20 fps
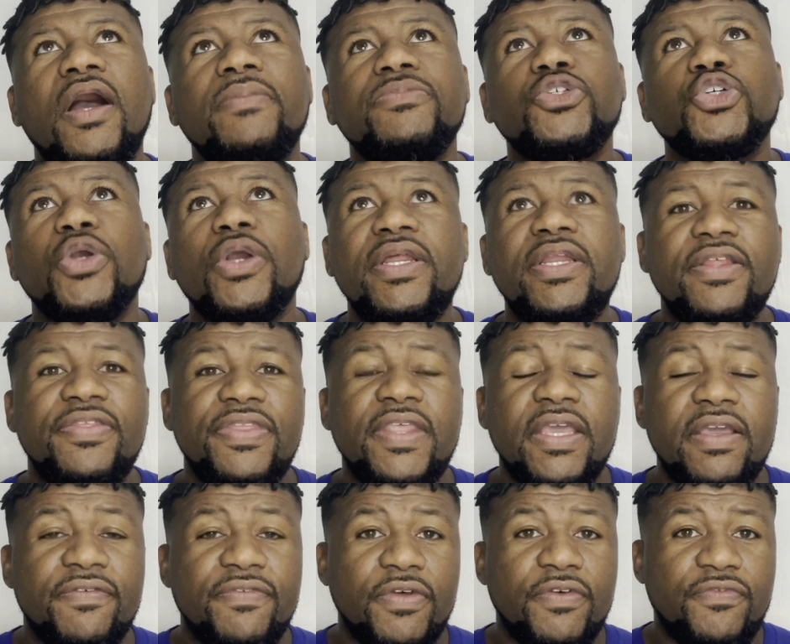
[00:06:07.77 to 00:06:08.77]
trying to
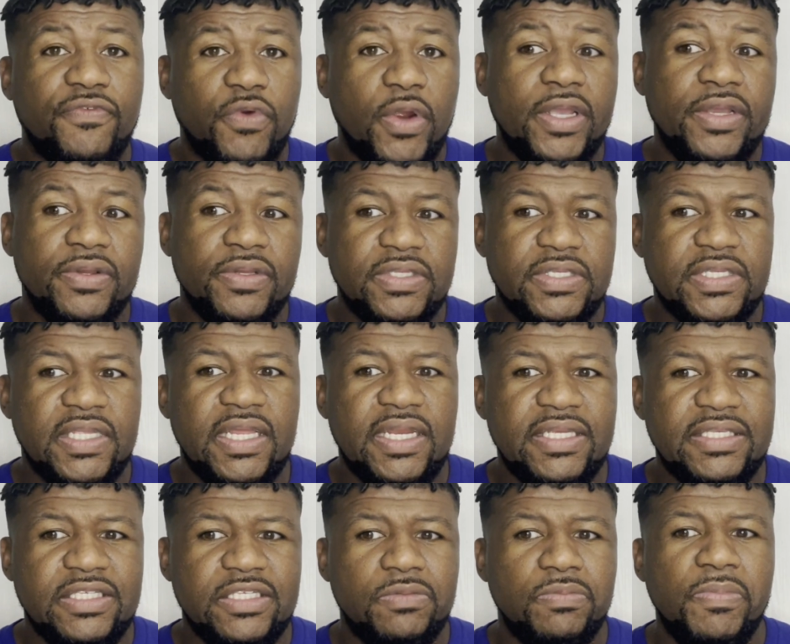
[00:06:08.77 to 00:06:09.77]
think of the fragrance that
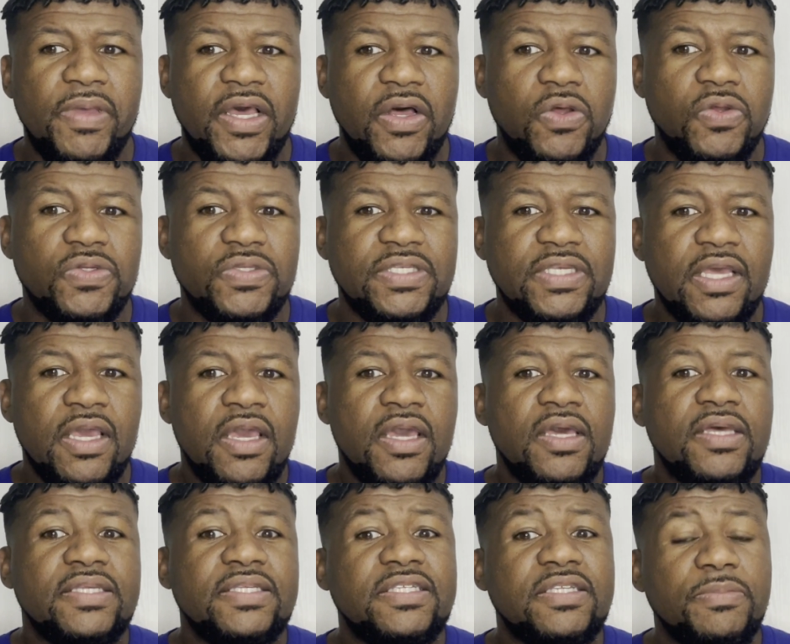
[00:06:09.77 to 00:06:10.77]
it smells
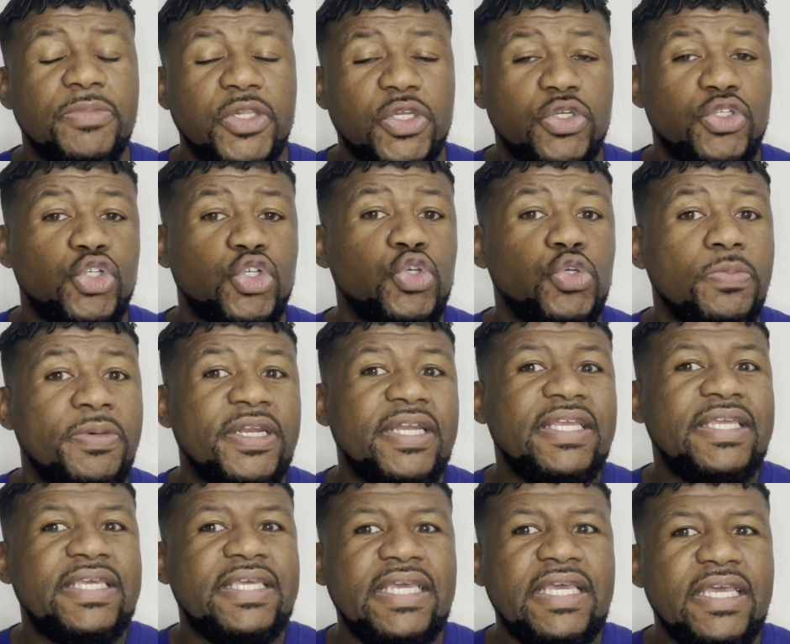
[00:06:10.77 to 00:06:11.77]
similar to, but
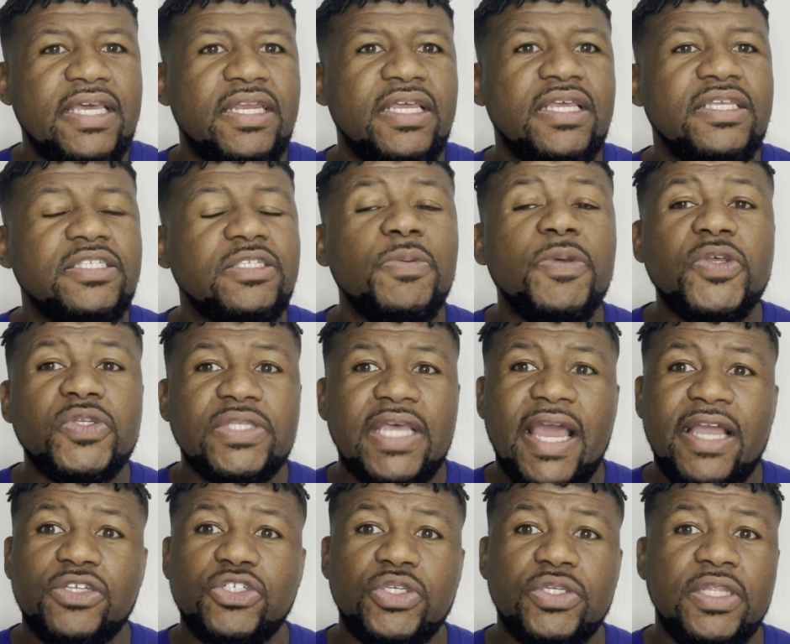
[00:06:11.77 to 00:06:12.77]
again, it smells
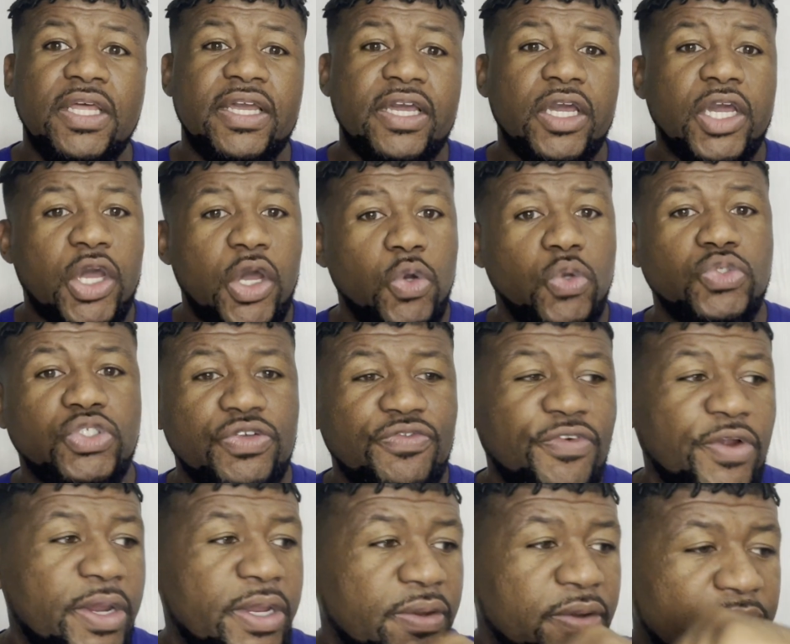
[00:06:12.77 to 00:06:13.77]
actually like a Coach
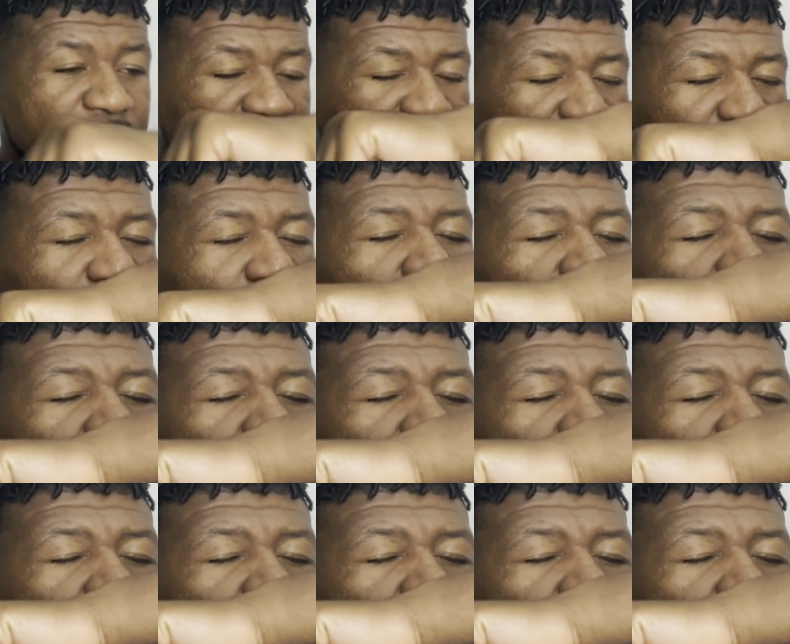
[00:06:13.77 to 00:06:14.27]
fragrance.